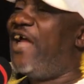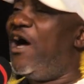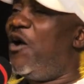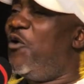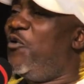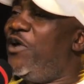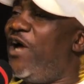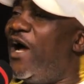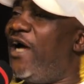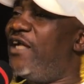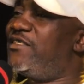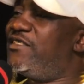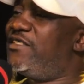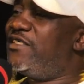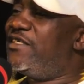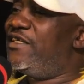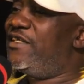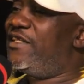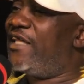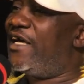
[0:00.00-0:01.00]
now we had
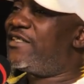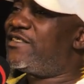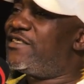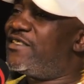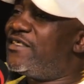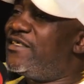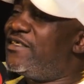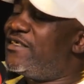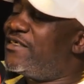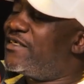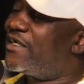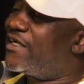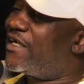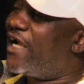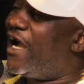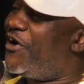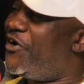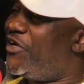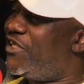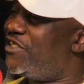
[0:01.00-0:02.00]
that
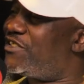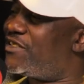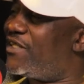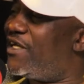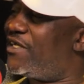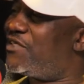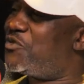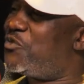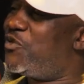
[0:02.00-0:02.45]
courage that